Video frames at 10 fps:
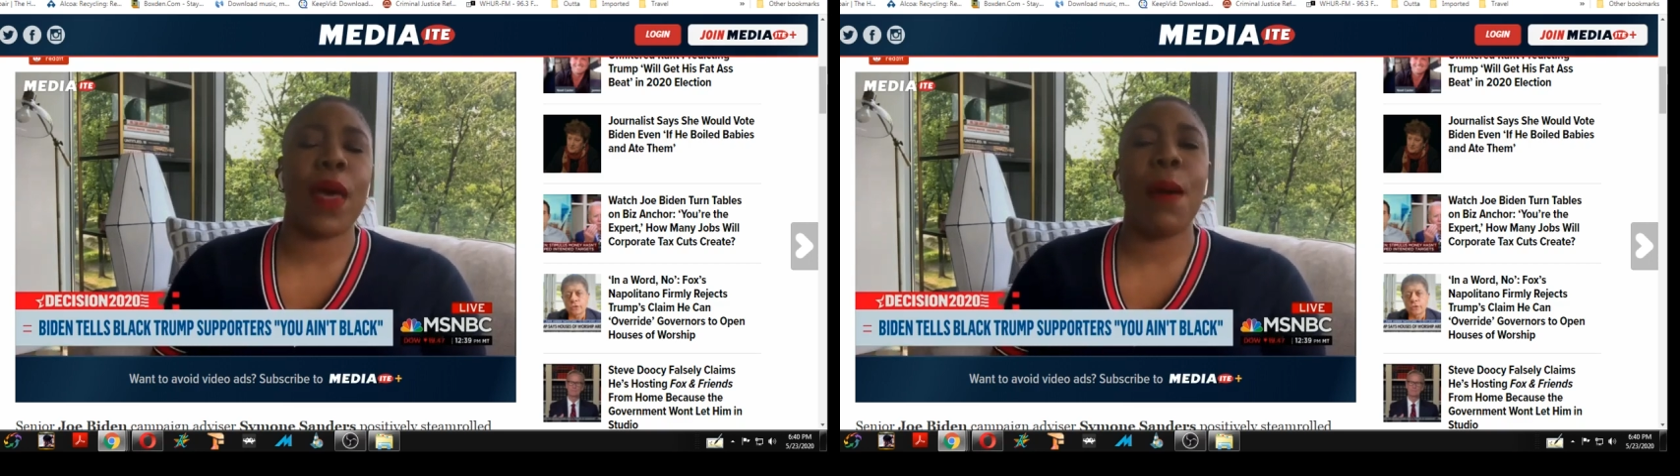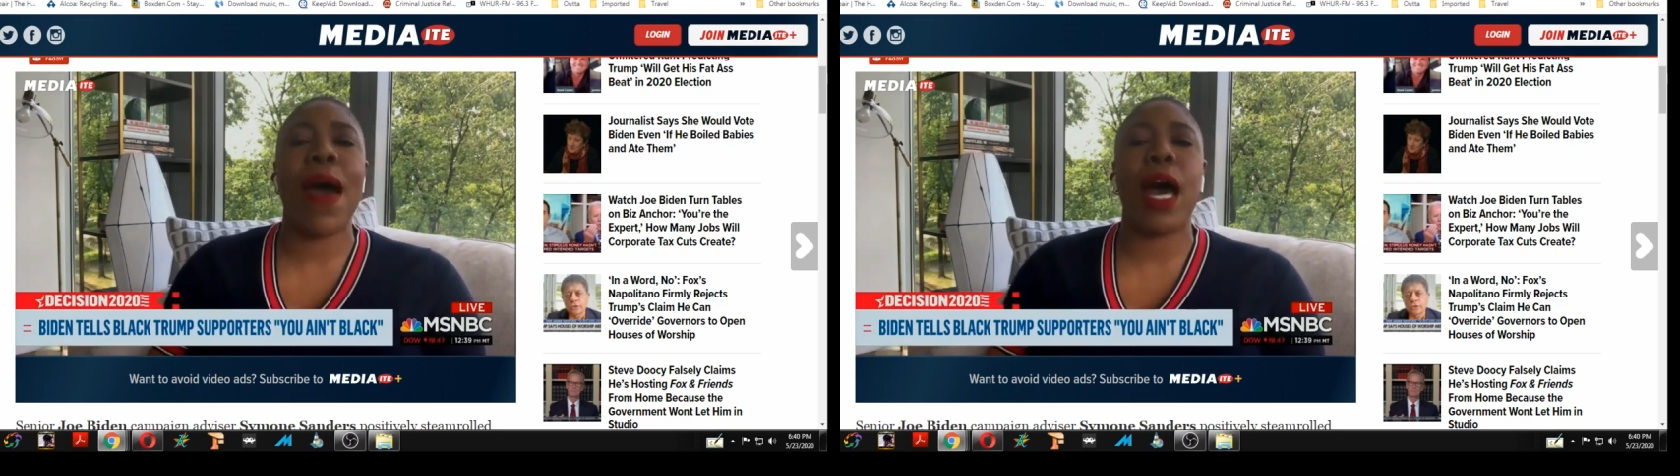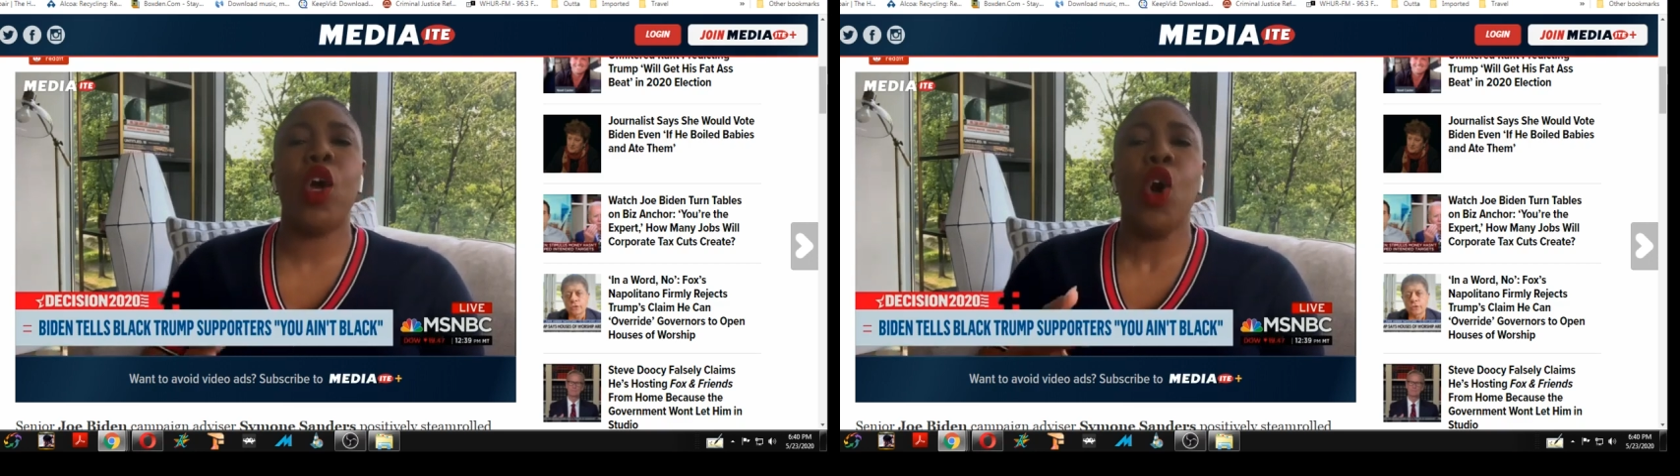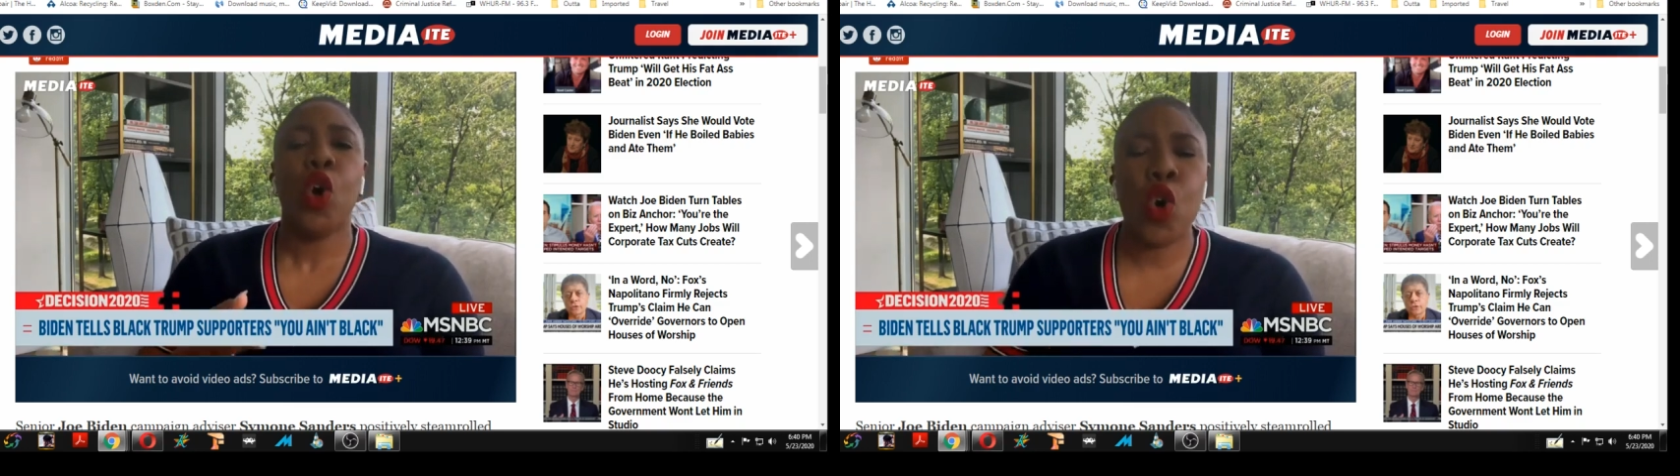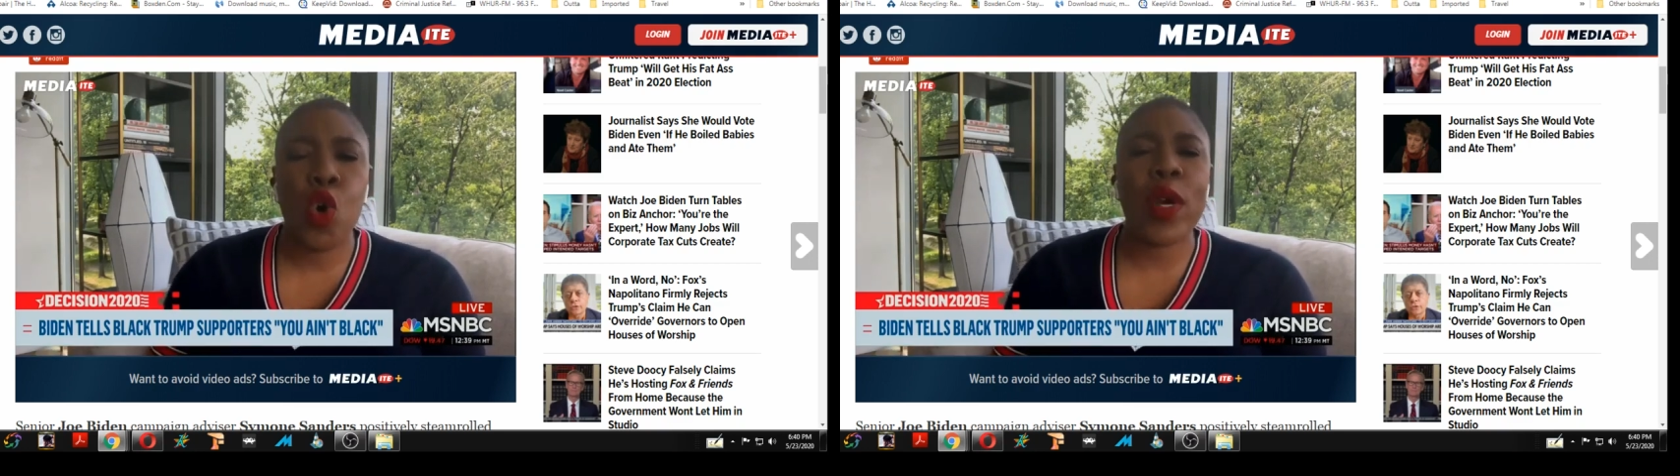about
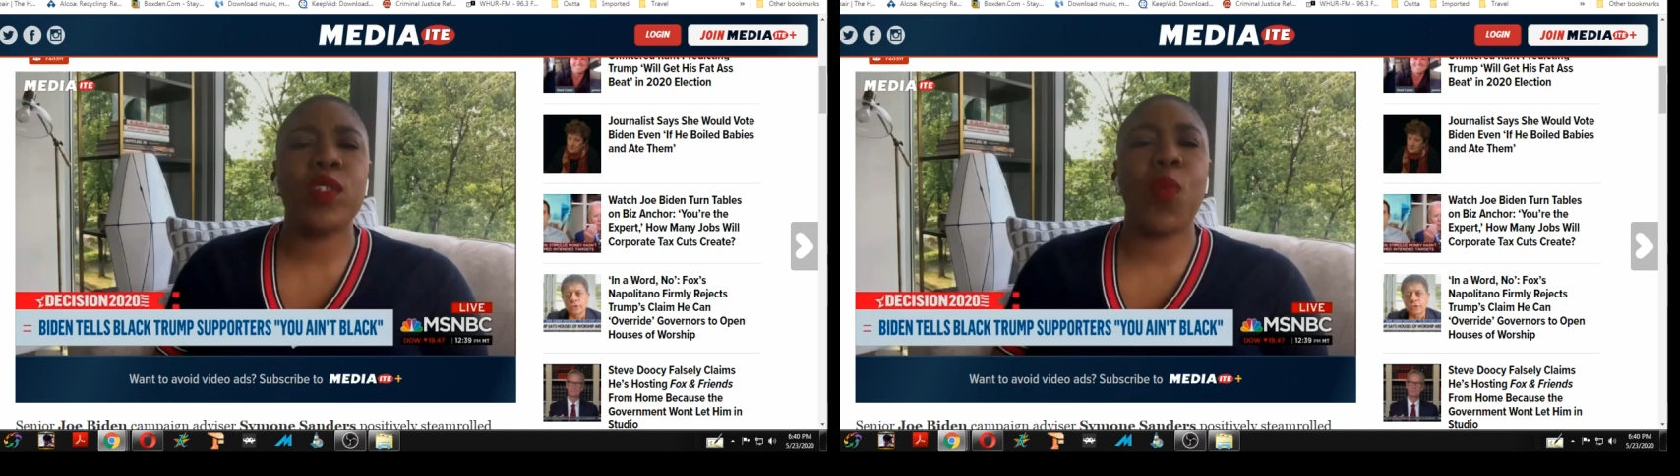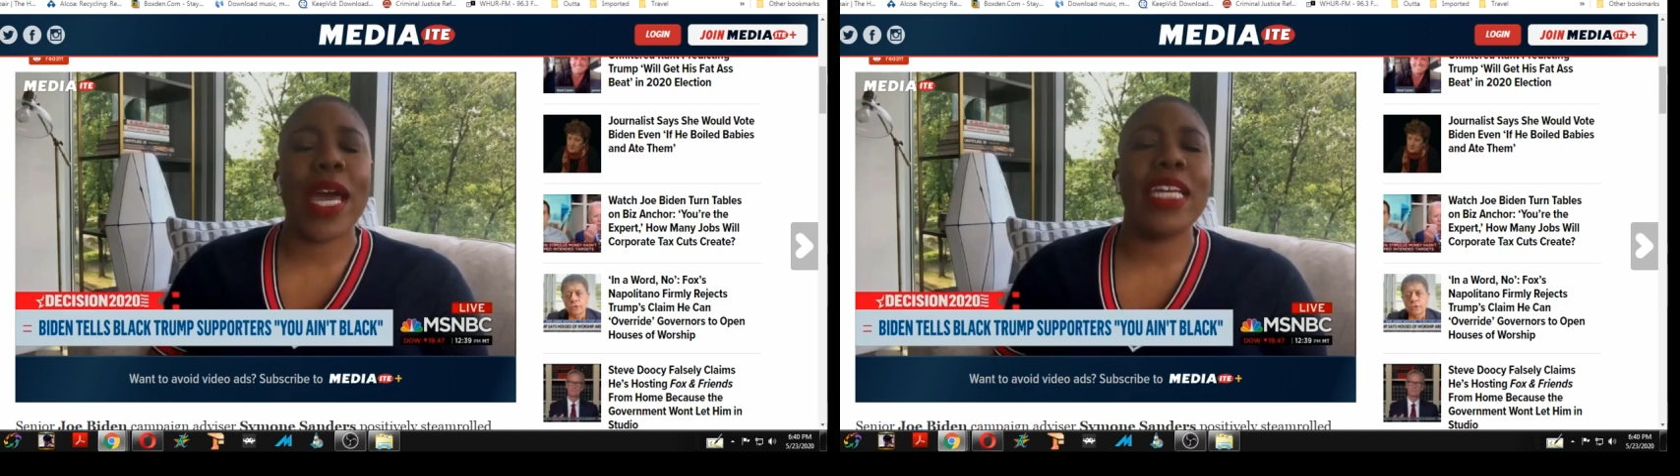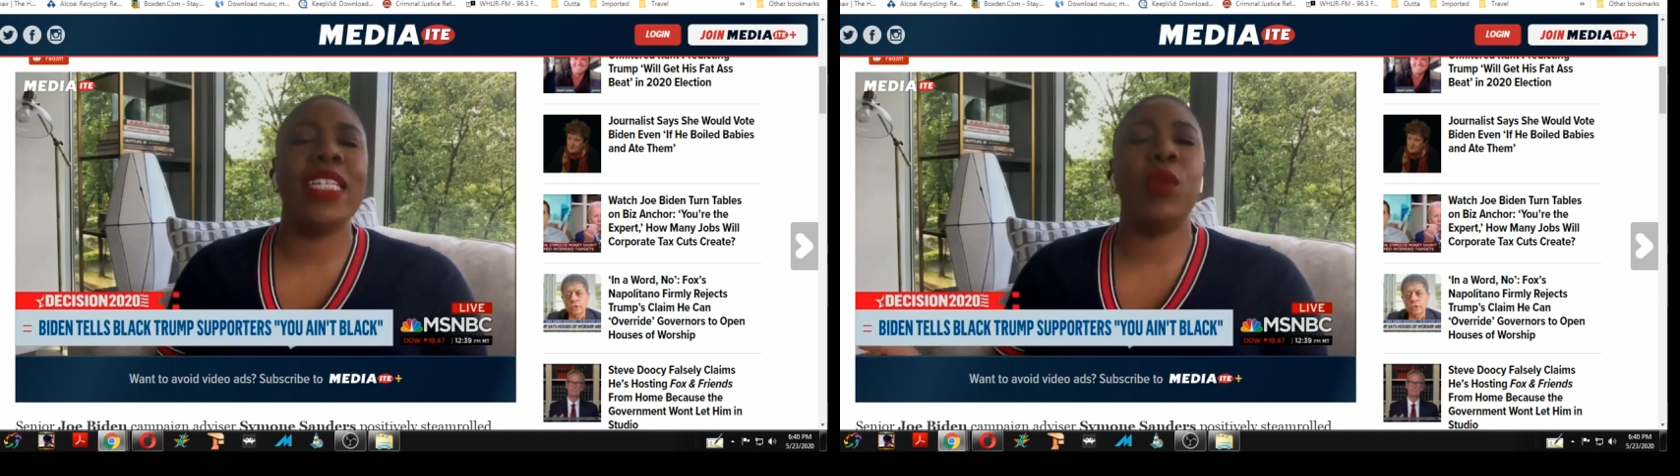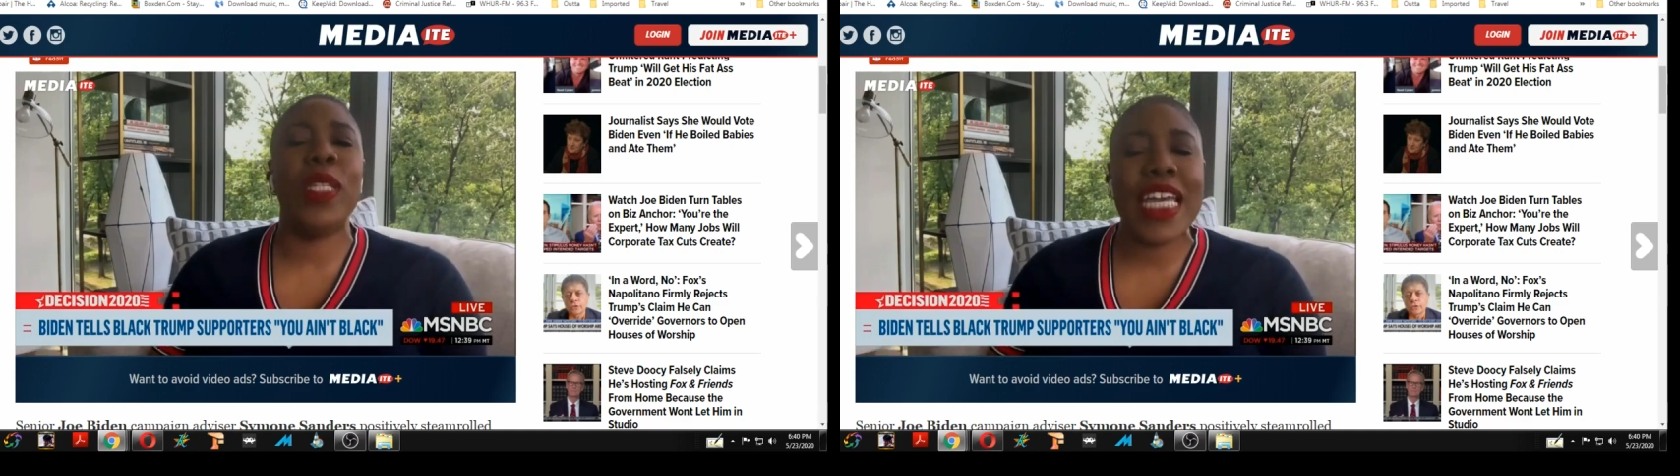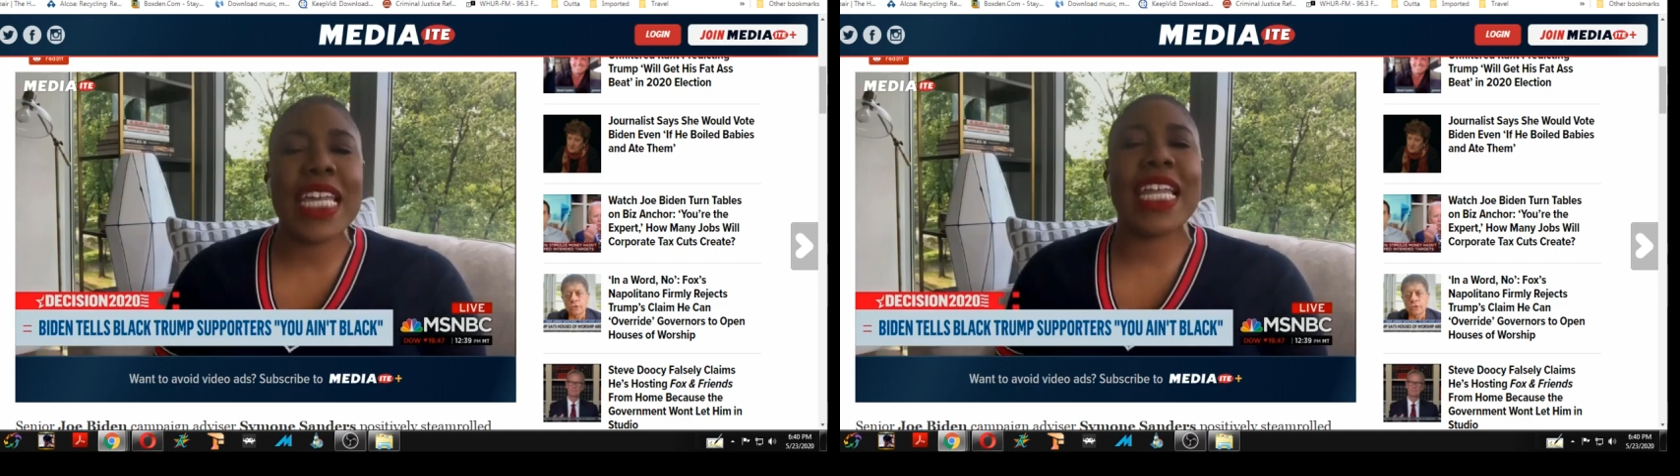who is ready to
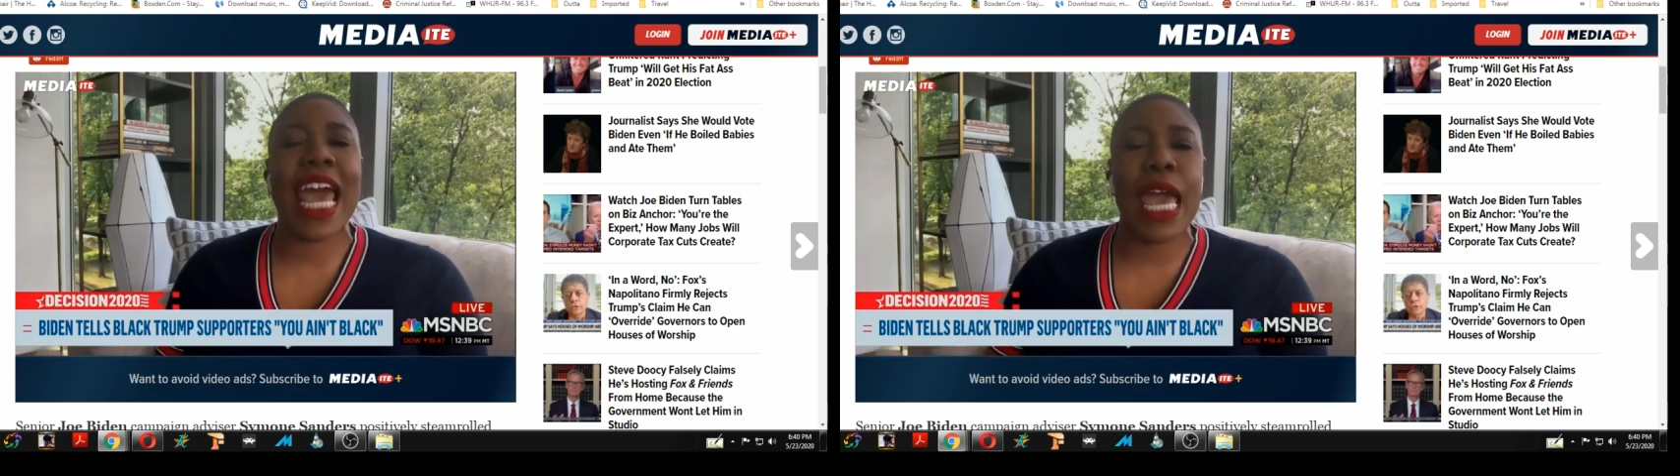lead and